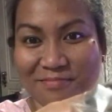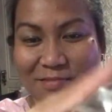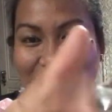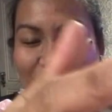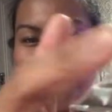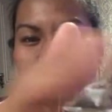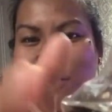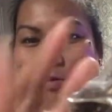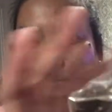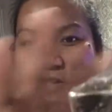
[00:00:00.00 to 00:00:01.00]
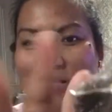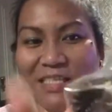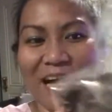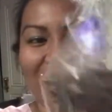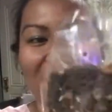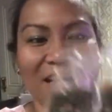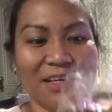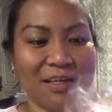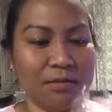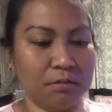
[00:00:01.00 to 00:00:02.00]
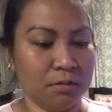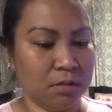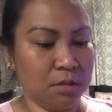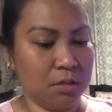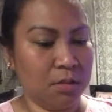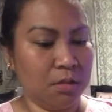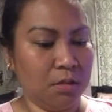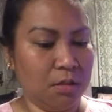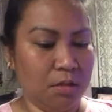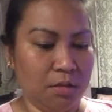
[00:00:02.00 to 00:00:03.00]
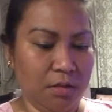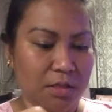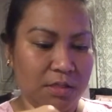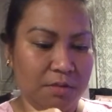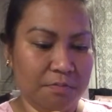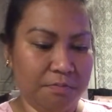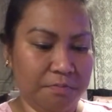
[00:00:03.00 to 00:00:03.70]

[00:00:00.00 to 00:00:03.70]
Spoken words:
So they're all just dark and there's some.